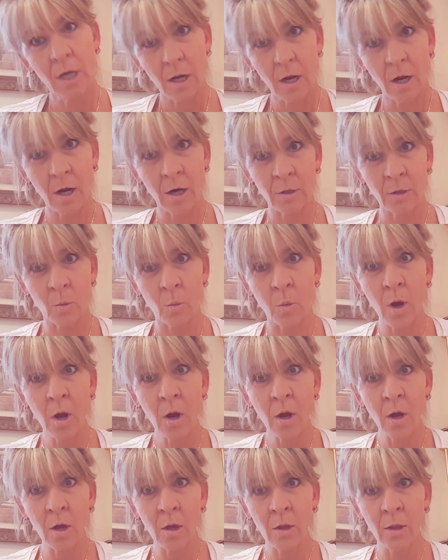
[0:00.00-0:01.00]
on a
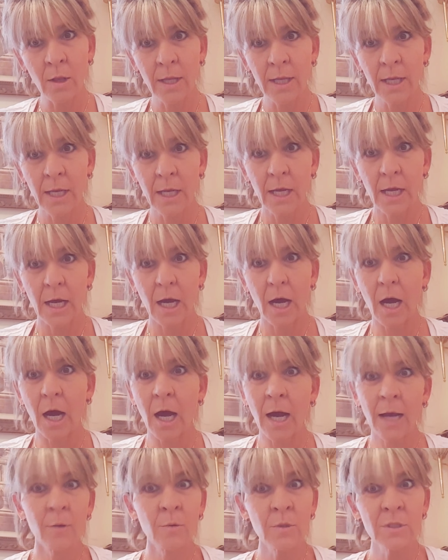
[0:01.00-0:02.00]
wall,
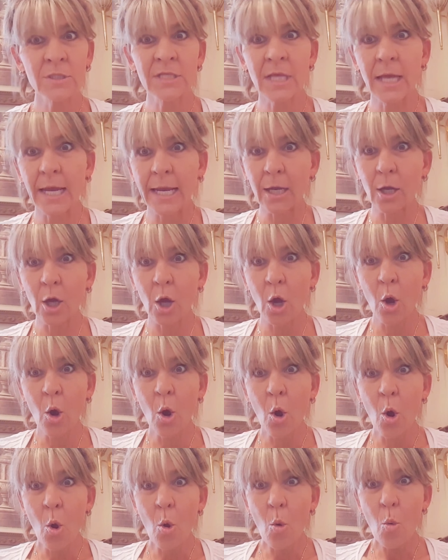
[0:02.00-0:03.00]
I was like,
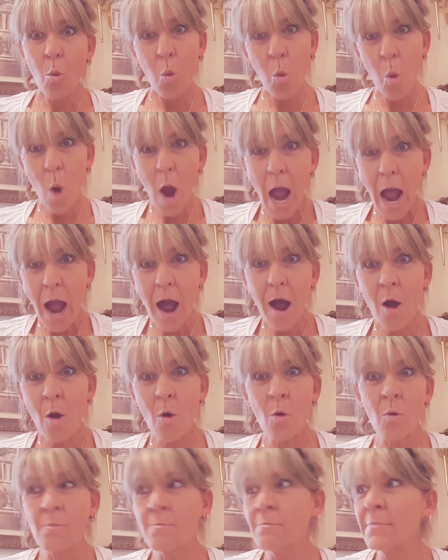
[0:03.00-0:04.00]

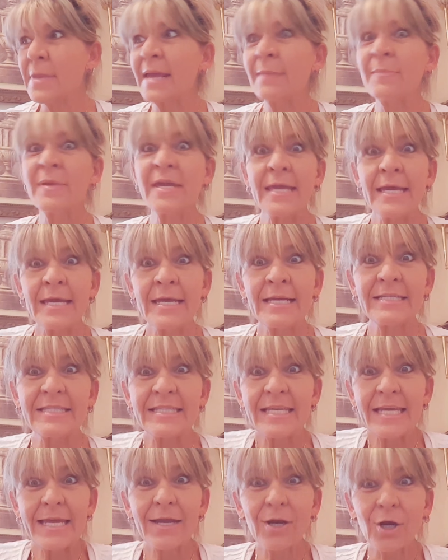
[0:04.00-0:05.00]
wow, maybe he's
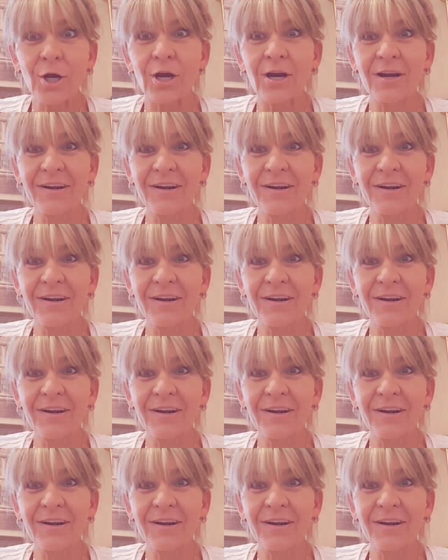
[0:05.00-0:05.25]
here.